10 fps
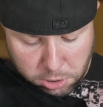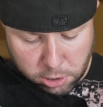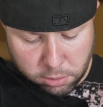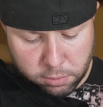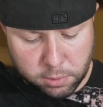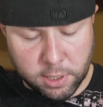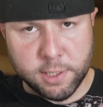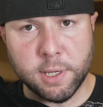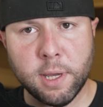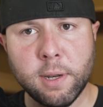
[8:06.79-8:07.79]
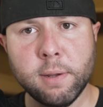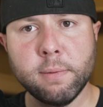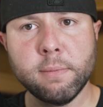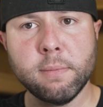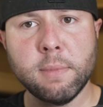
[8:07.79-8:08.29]
Oh, it's an
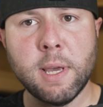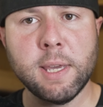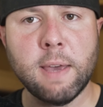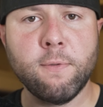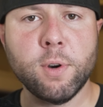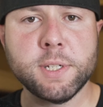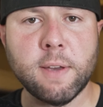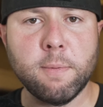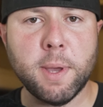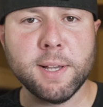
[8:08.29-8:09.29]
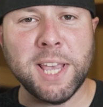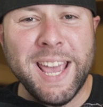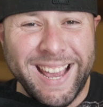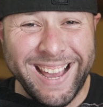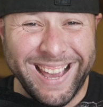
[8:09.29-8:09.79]
AK-47
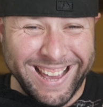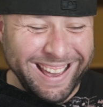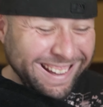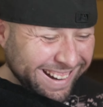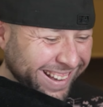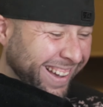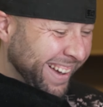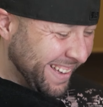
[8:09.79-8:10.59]
magazine.